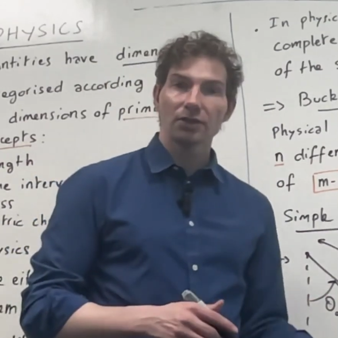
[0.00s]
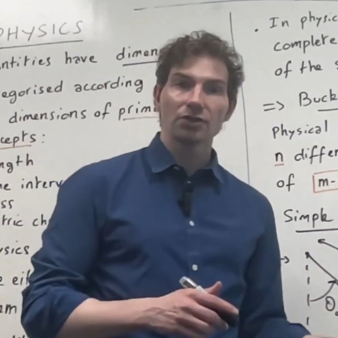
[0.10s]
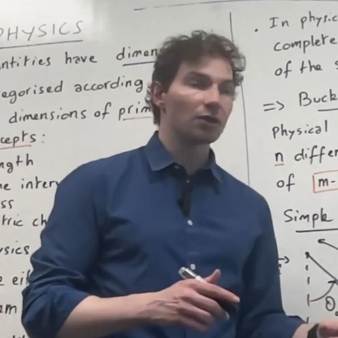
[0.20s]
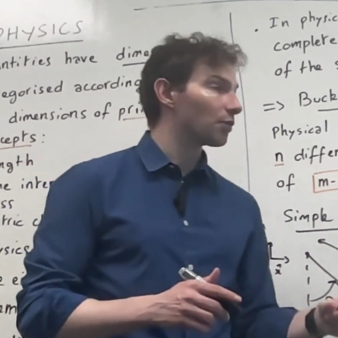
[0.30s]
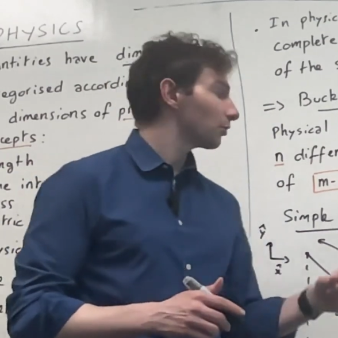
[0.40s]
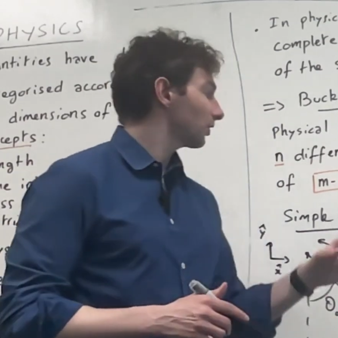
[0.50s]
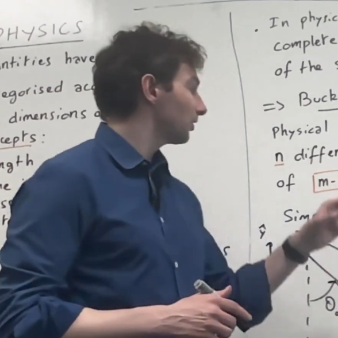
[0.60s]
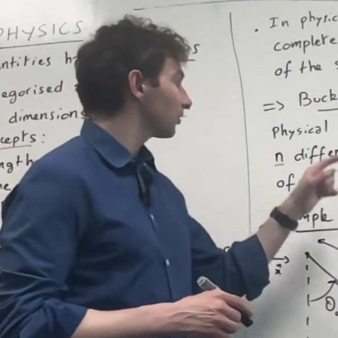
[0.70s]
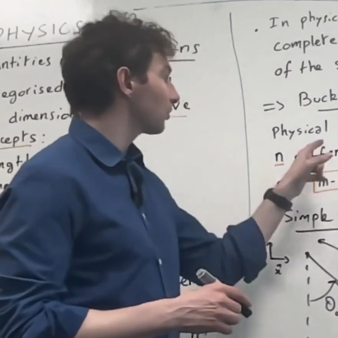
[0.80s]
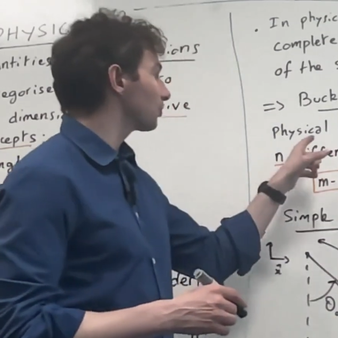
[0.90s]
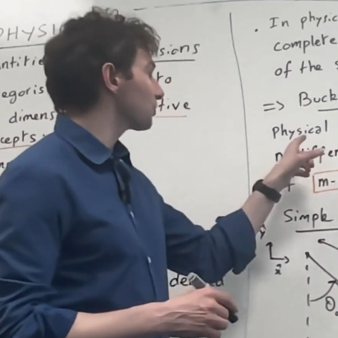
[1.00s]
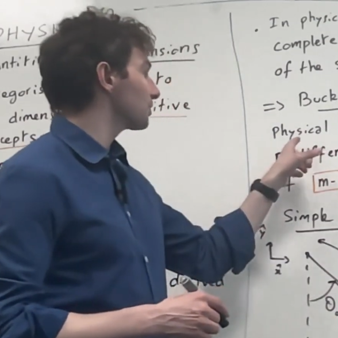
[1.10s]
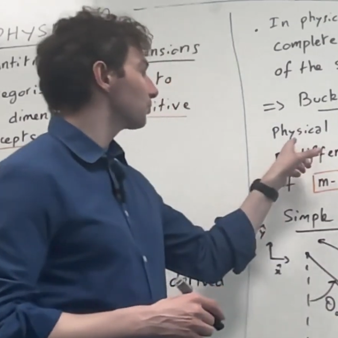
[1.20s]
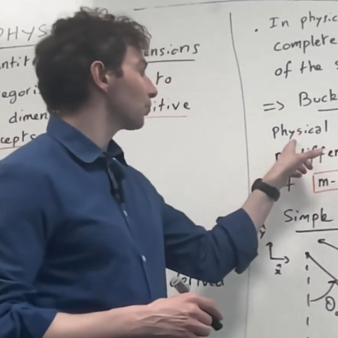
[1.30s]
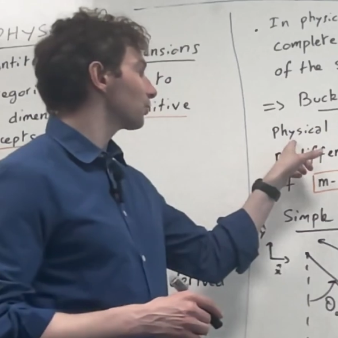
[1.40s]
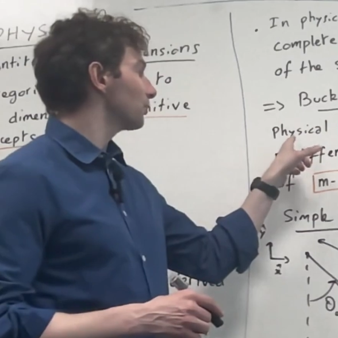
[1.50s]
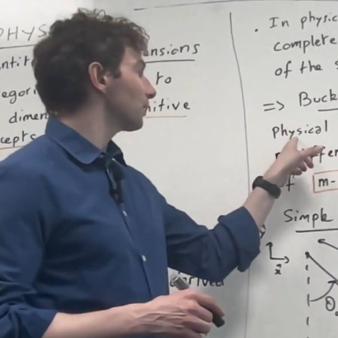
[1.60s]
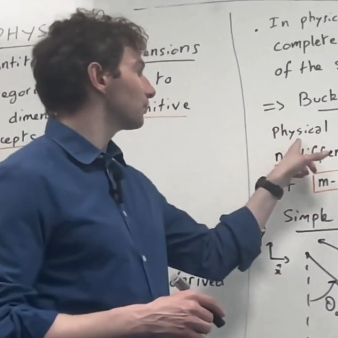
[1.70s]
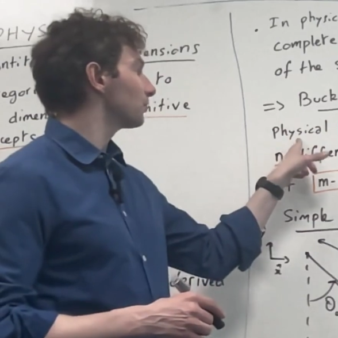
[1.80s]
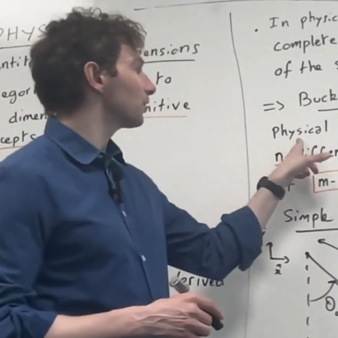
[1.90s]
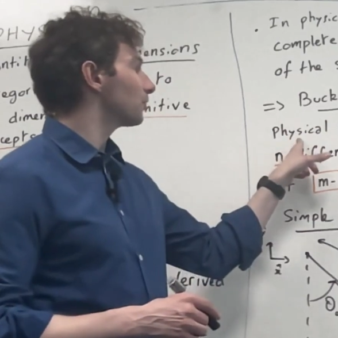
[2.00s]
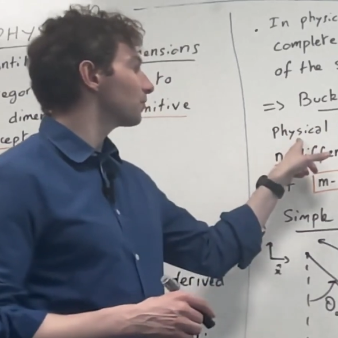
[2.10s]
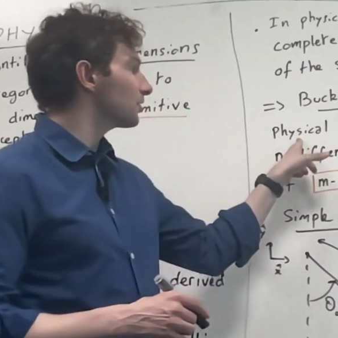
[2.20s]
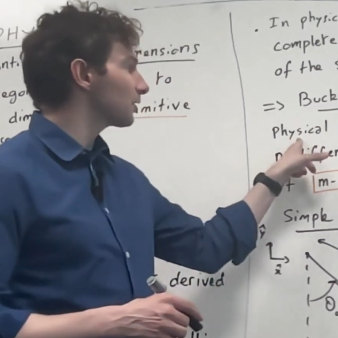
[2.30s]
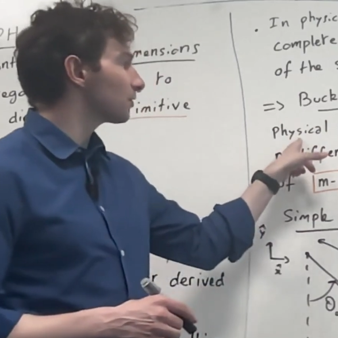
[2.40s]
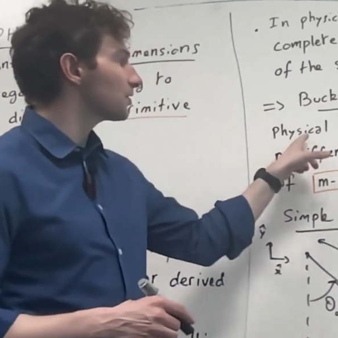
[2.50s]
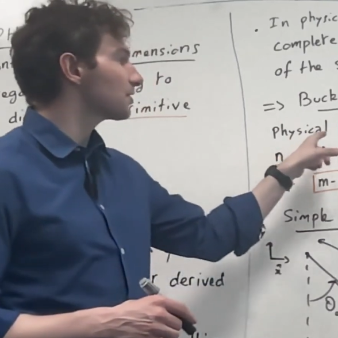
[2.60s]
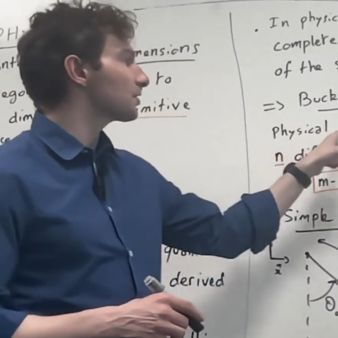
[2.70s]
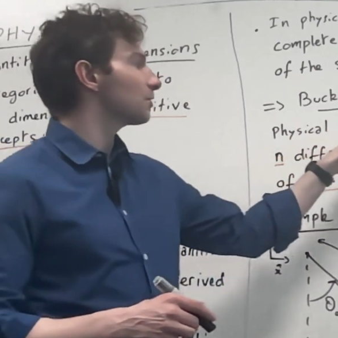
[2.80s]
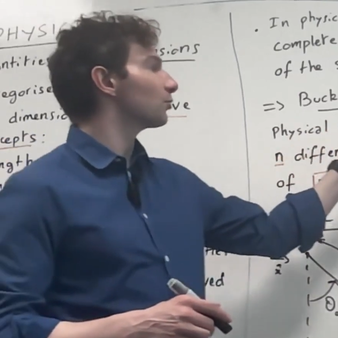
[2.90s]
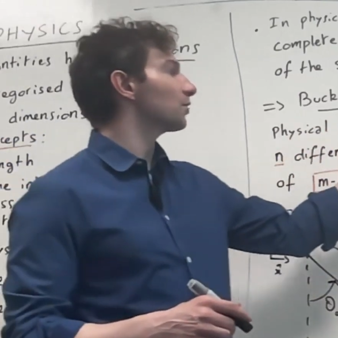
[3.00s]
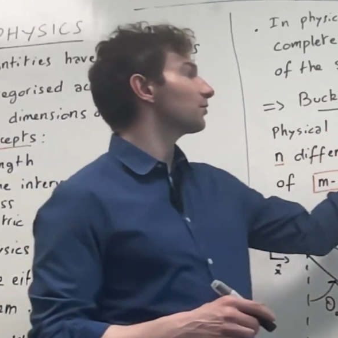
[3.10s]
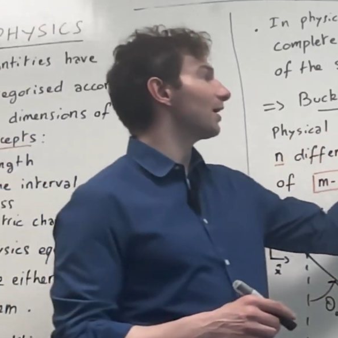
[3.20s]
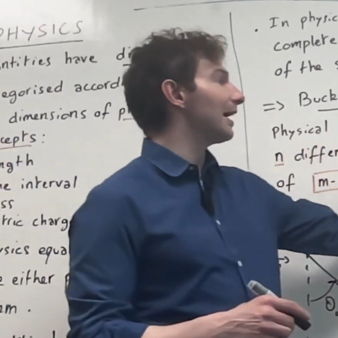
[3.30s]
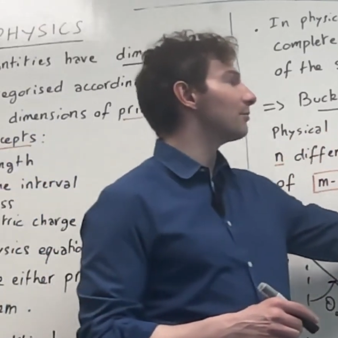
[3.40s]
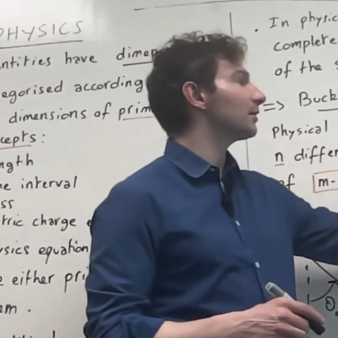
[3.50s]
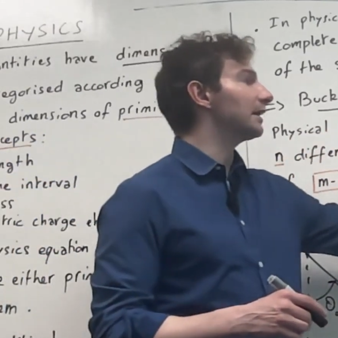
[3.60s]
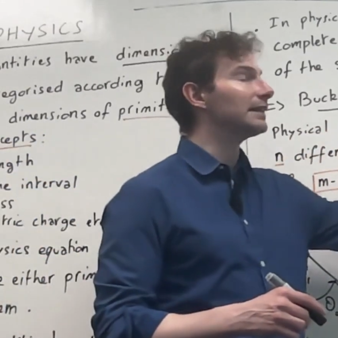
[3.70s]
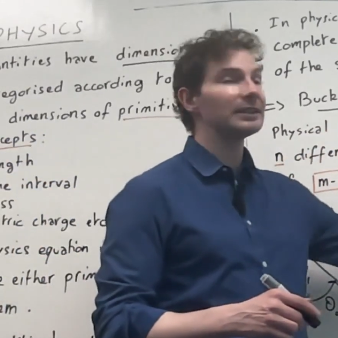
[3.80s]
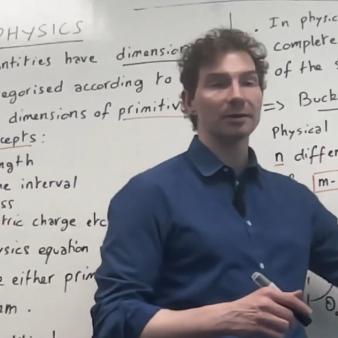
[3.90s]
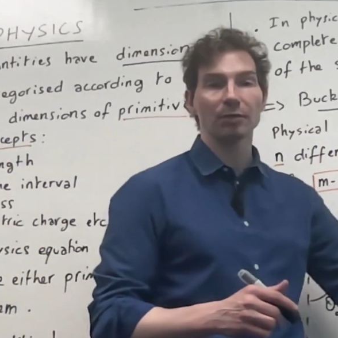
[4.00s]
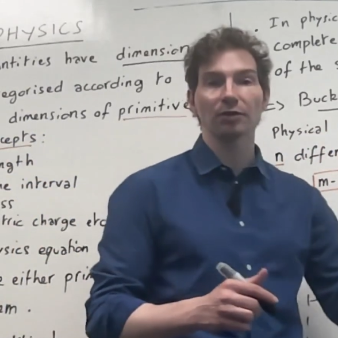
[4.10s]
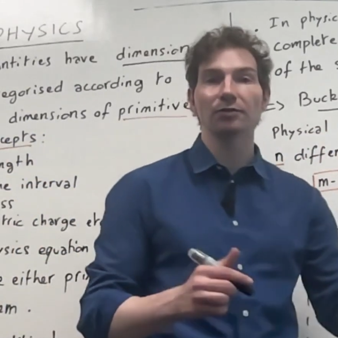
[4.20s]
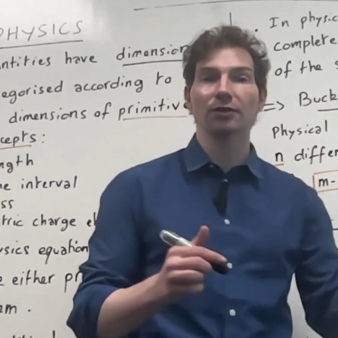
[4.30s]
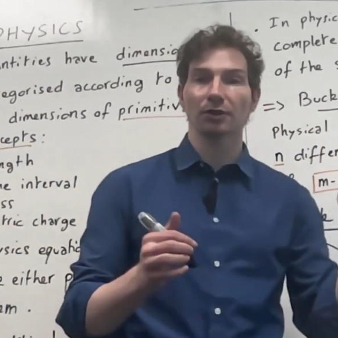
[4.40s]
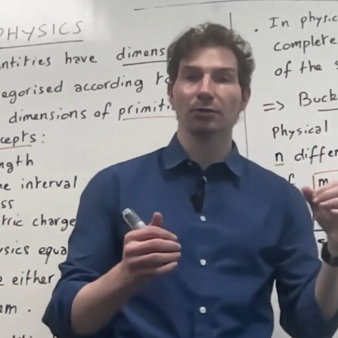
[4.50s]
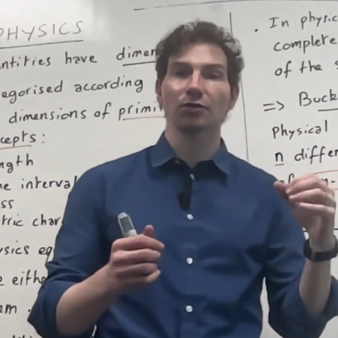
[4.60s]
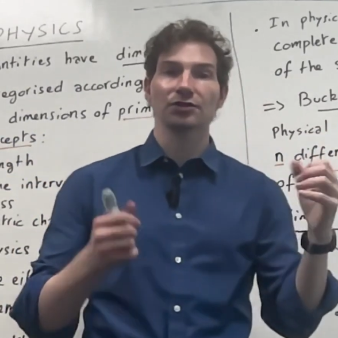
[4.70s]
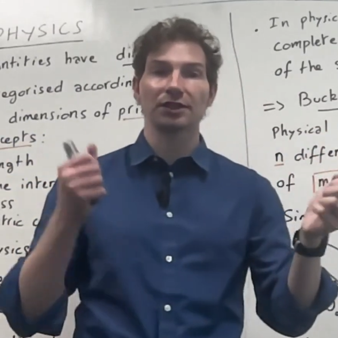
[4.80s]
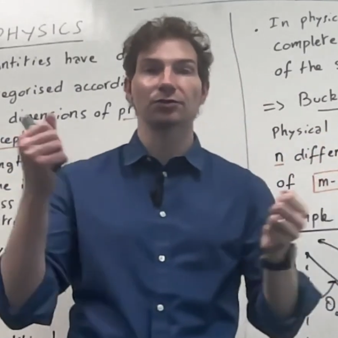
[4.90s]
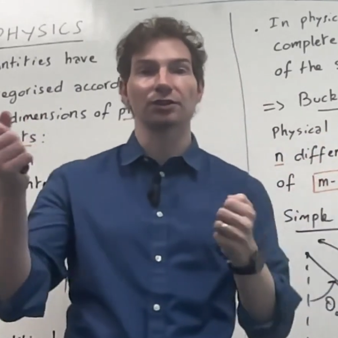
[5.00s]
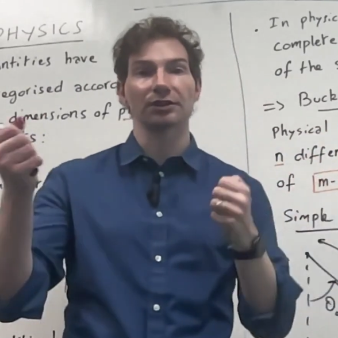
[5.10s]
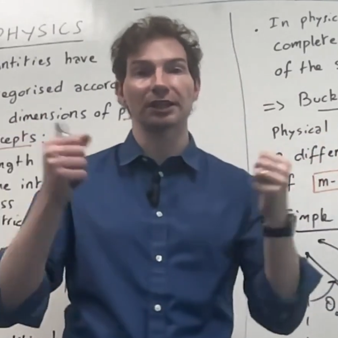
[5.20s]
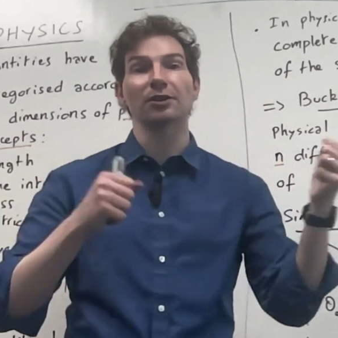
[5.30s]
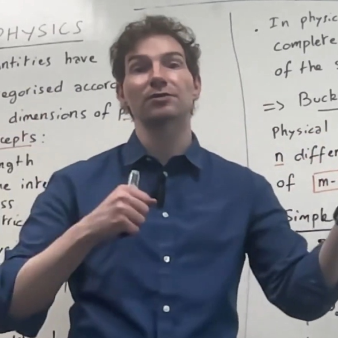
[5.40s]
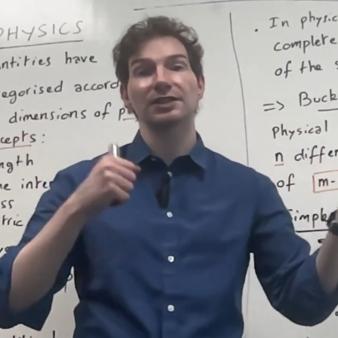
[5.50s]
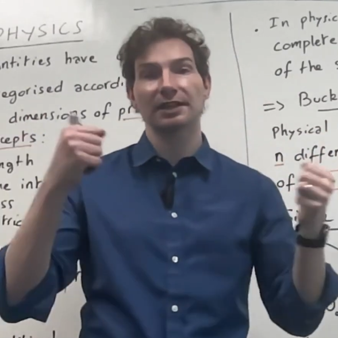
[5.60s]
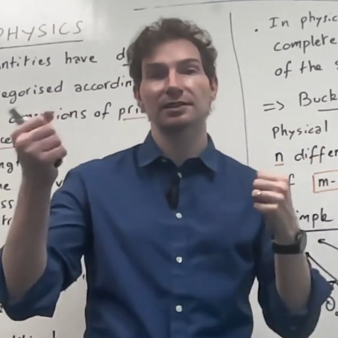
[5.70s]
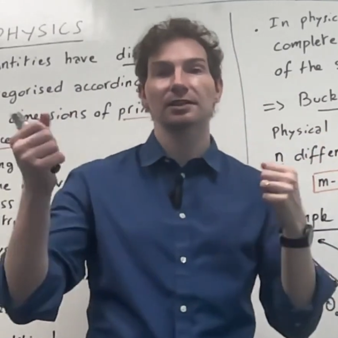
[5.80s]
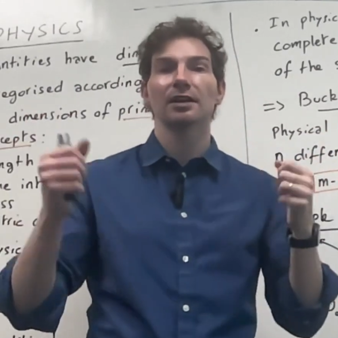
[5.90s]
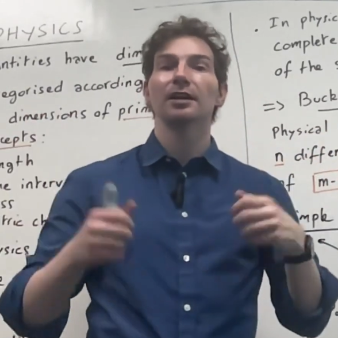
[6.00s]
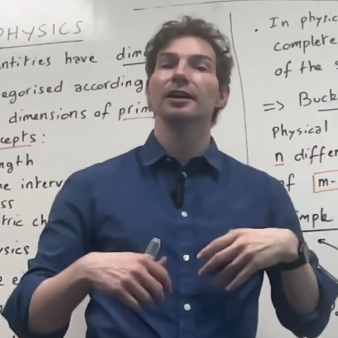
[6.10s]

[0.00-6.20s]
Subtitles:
So here what was important is that you've got a physical system with m independent variables that you can kind of set